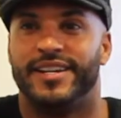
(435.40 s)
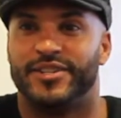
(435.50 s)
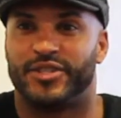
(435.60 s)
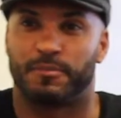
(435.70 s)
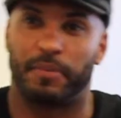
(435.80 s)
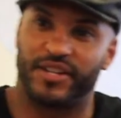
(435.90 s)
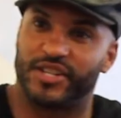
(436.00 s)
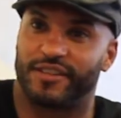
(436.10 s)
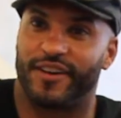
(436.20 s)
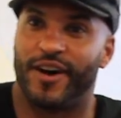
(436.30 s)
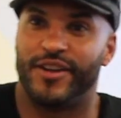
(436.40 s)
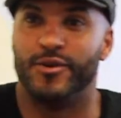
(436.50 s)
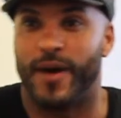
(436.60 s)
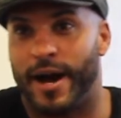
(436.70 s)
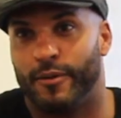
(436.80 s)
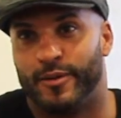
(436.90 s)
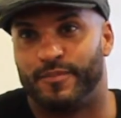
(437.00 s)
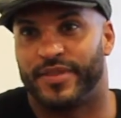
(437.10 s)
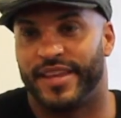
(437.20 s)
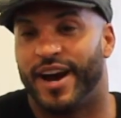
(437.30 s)
Just pictures of her new
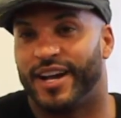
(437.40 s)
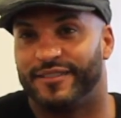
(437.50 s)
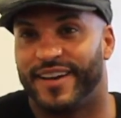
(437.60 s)
album, The Art of